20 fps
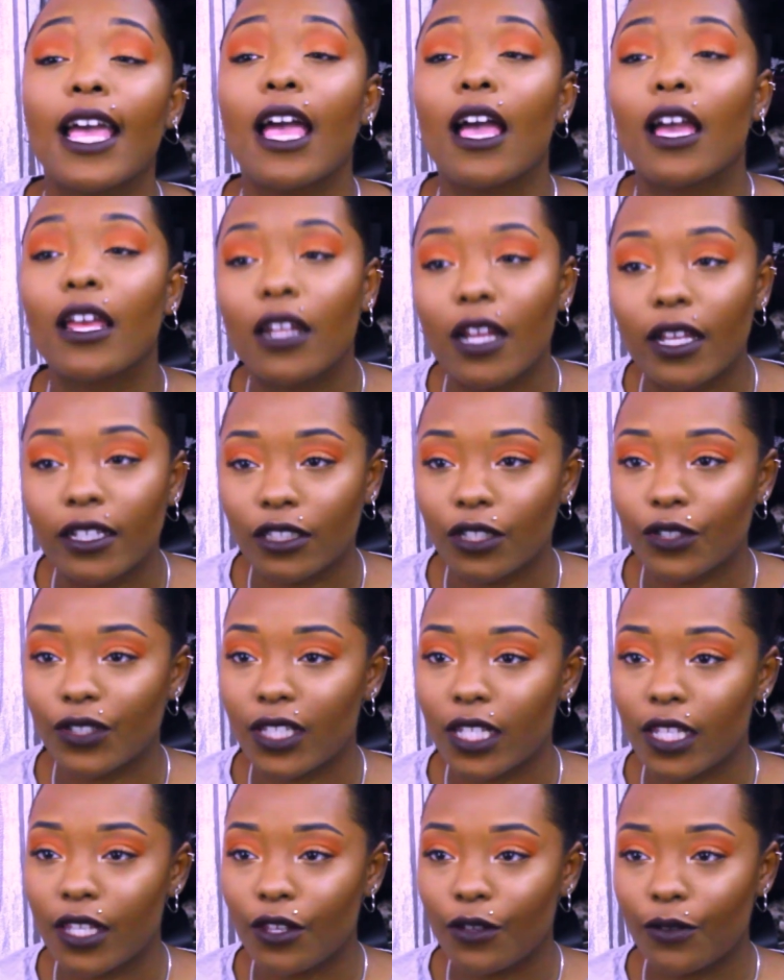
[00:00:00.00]
and I shall
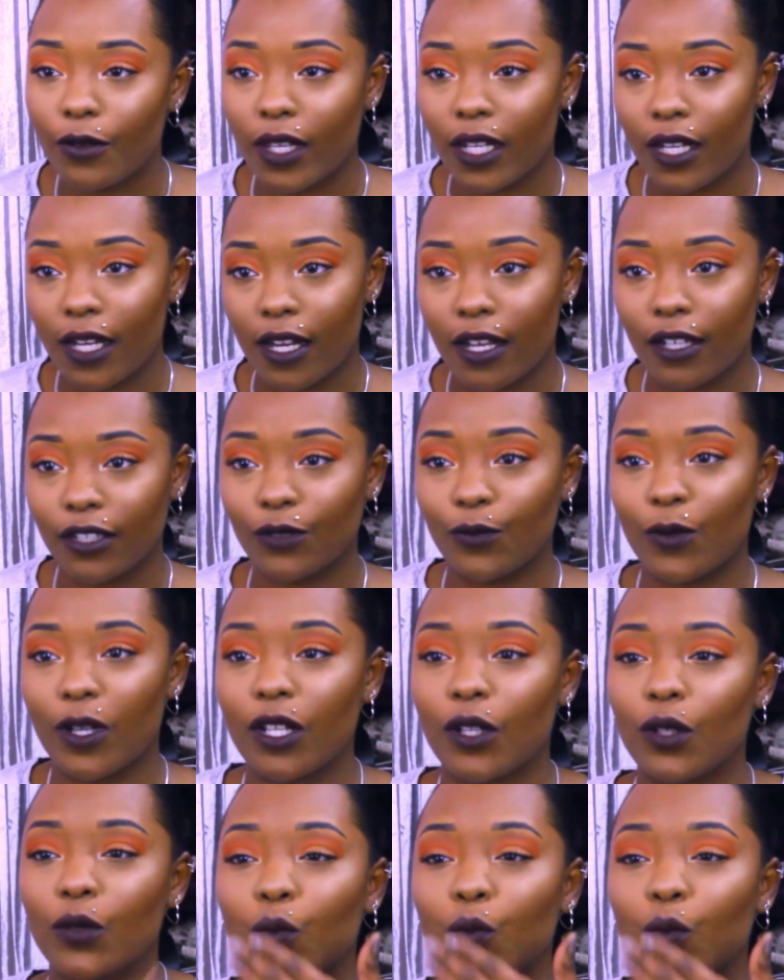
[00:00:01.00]
see you in the next one.